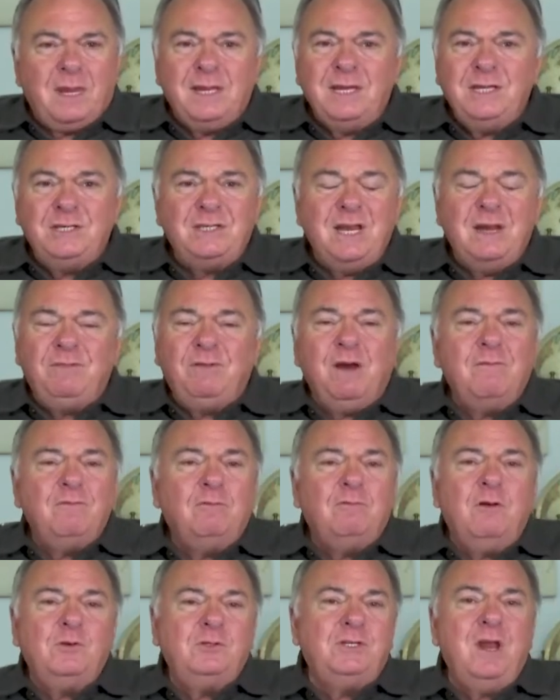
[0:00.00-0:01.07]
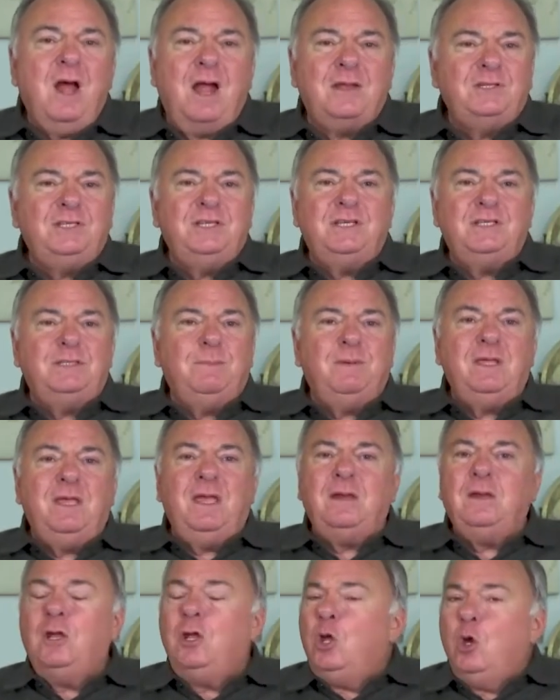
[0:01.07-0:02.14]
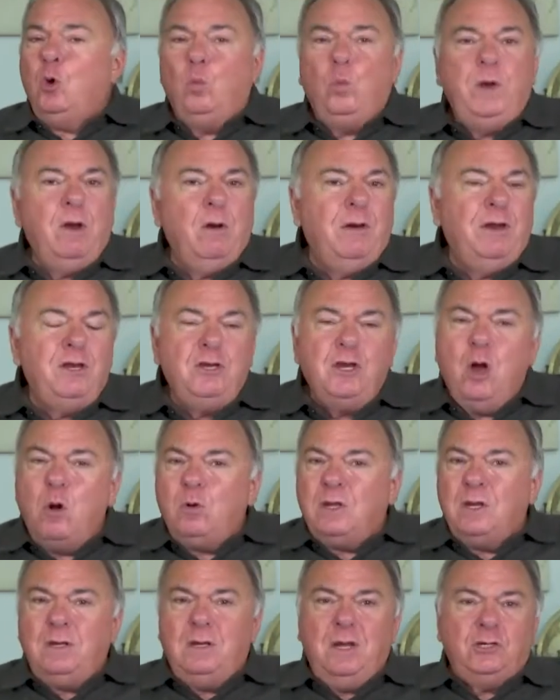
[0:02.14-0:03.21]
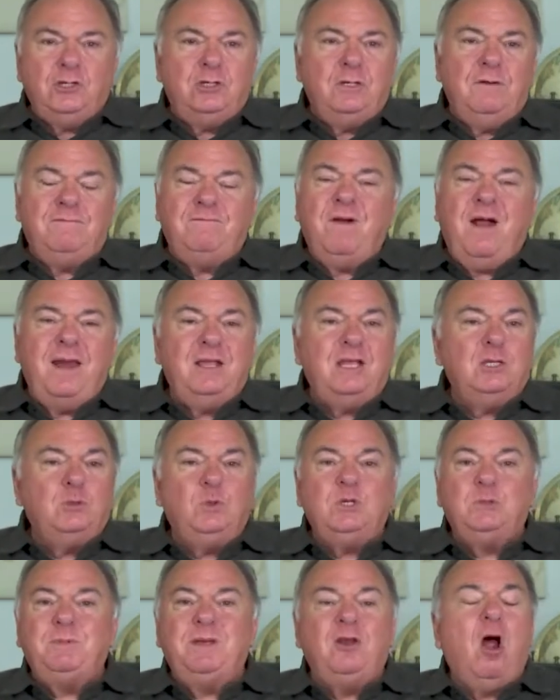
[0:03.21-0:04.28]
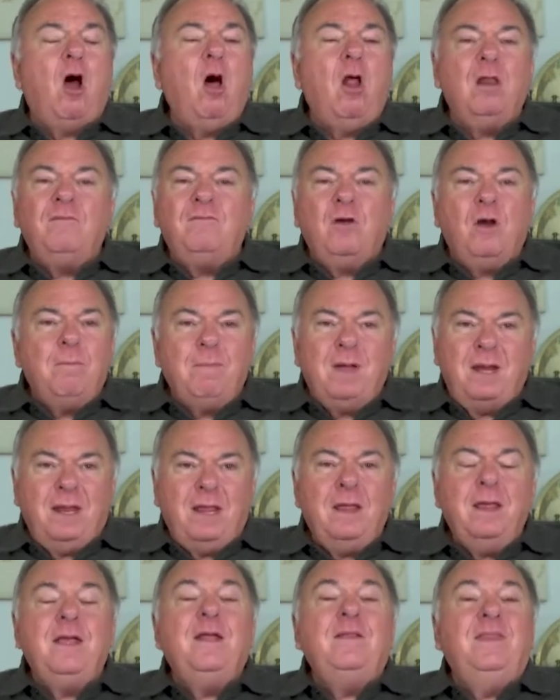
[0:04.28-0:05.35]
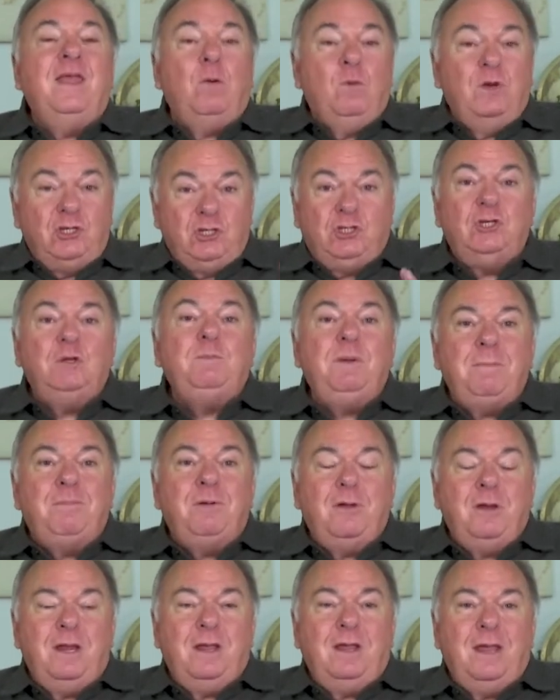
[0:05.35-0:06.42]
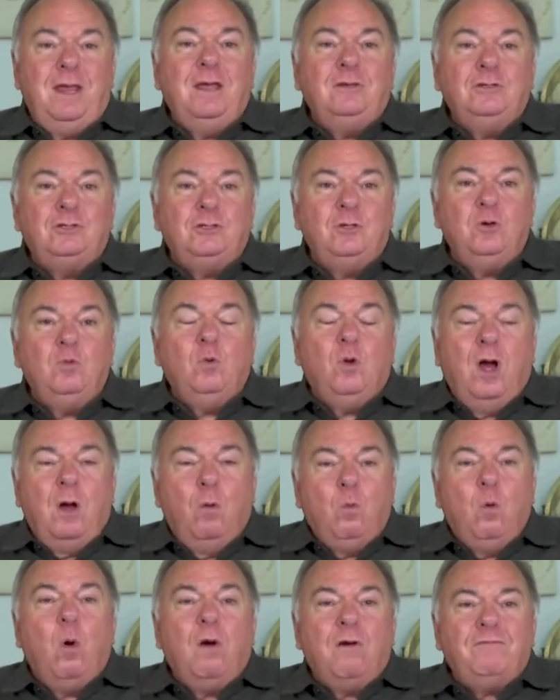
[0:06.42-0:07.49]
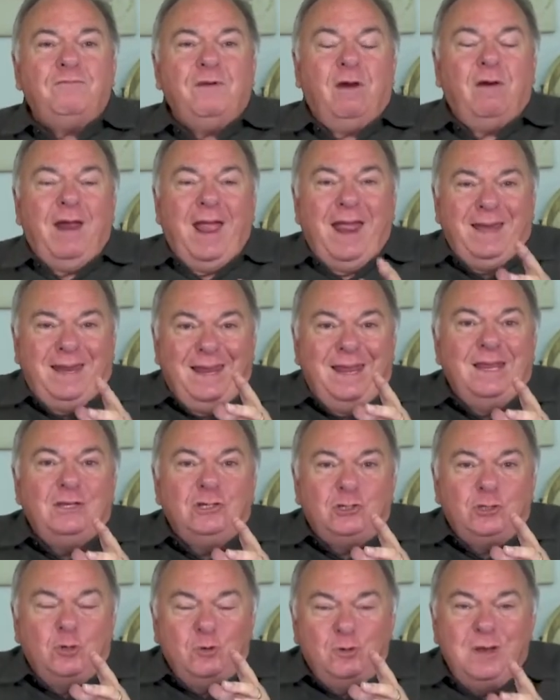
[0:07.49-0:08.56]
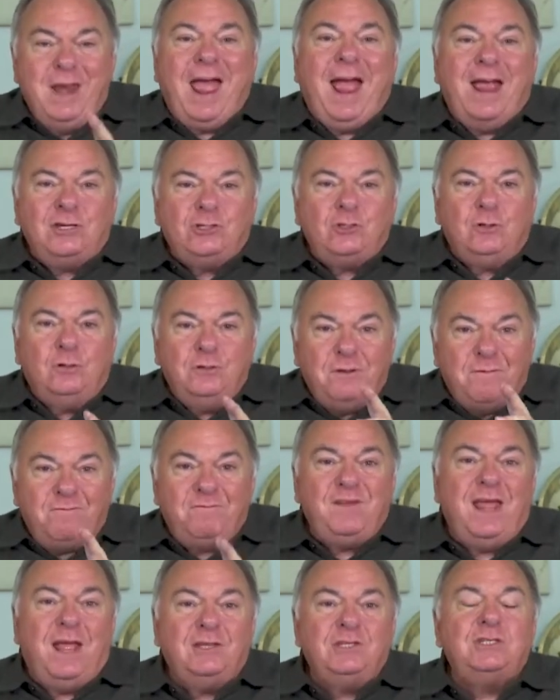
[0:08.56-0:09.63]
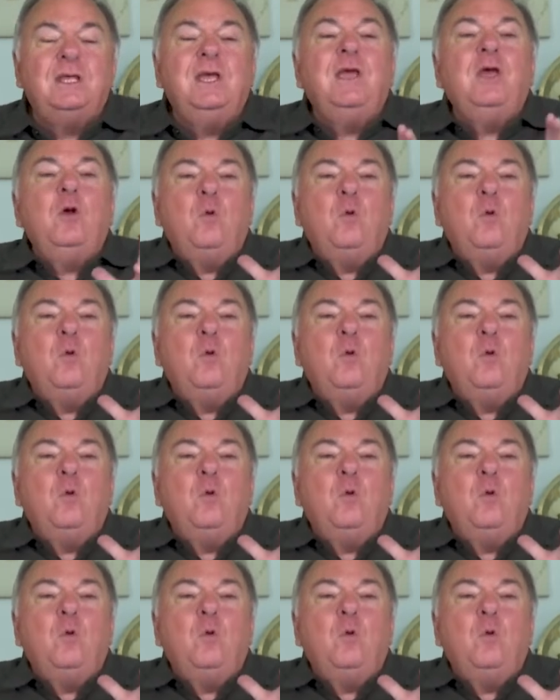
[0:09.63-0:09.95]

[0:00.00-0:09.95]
He said, if there ever rose Nazism again, we are in no condition to fight it because we spend all of our money that we should be putting into warfare and into national defense.